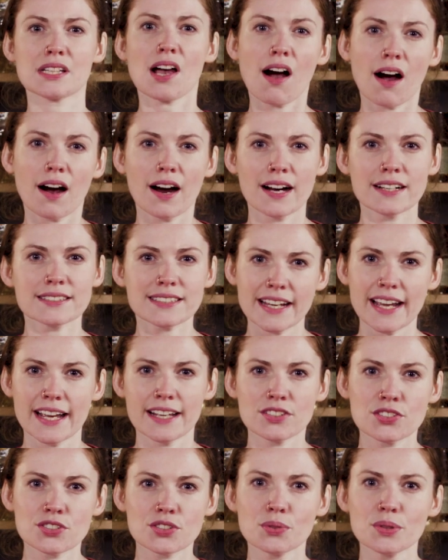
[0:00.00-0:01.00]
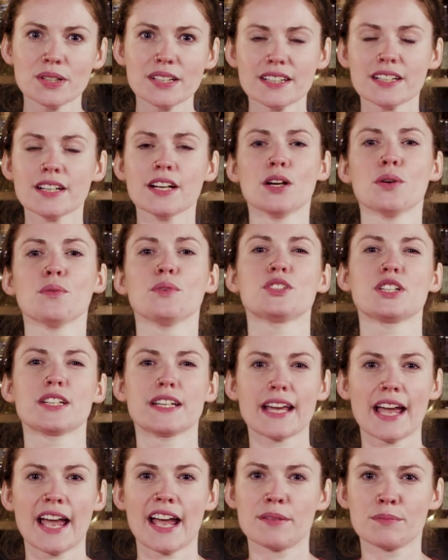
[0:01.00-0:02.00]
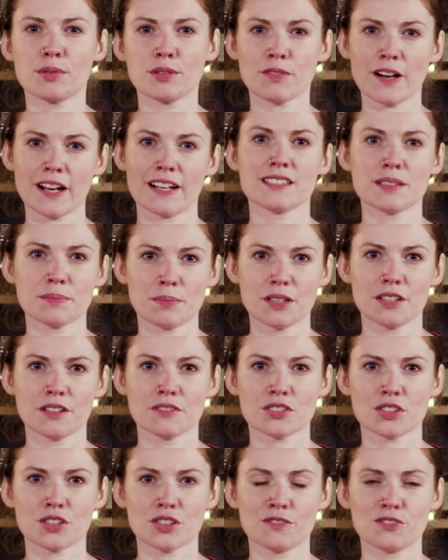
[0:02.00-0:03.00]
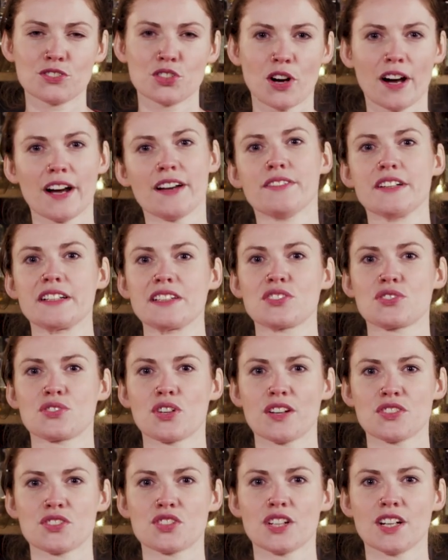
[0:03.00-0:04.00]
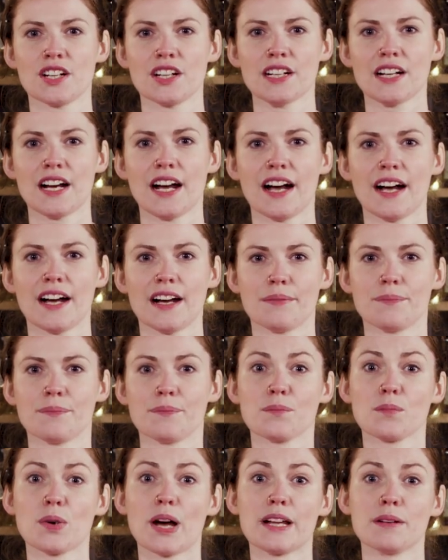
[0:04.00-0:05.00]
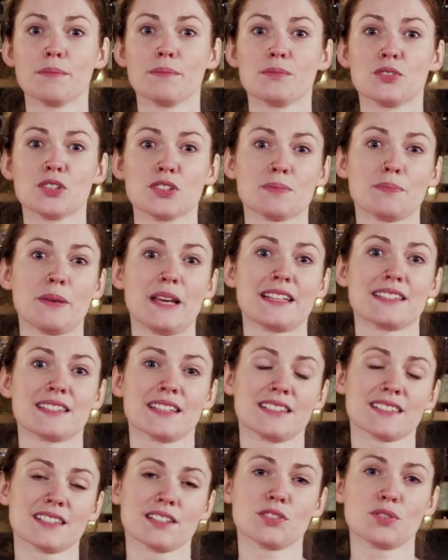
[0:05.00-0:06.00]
tart edge to it, which again provides a bit of sort of driving structure um, and just makes things a